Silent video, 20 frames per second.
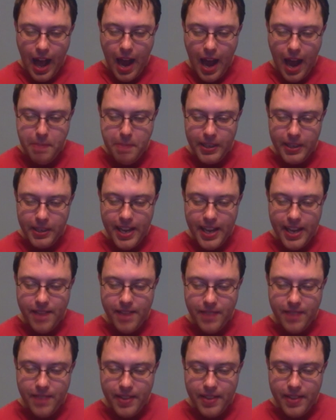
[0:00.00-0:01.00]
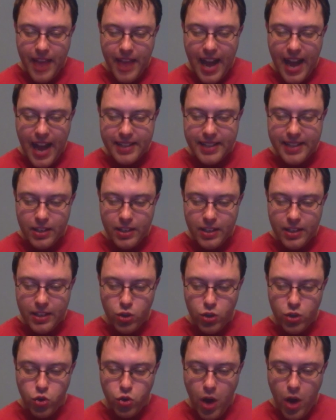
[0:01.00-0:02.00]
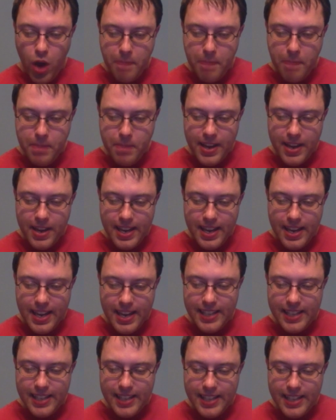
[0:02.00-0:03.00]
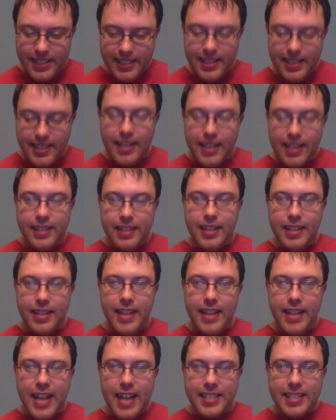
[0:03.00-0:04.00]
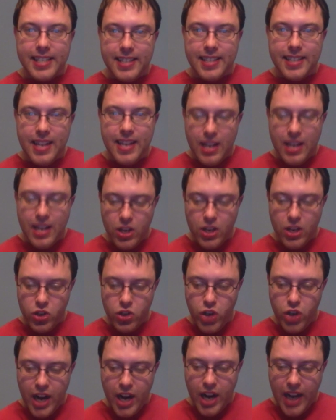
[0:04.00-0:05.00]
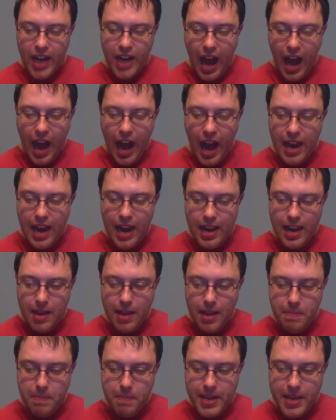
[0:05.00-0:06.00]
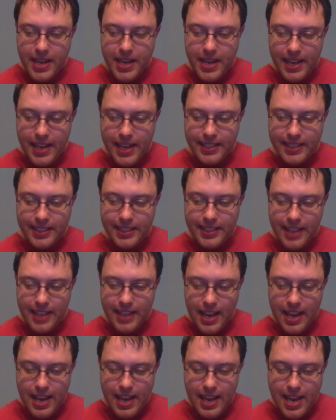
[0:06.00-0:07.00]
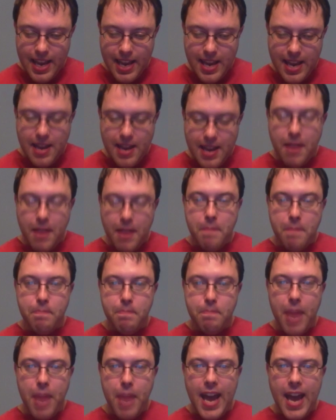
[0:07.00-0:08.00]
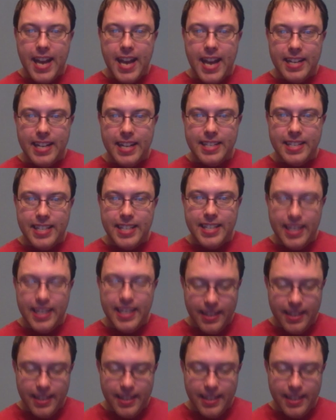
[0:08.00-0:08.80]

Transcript: I believe that Trump is the next Chacal because he banned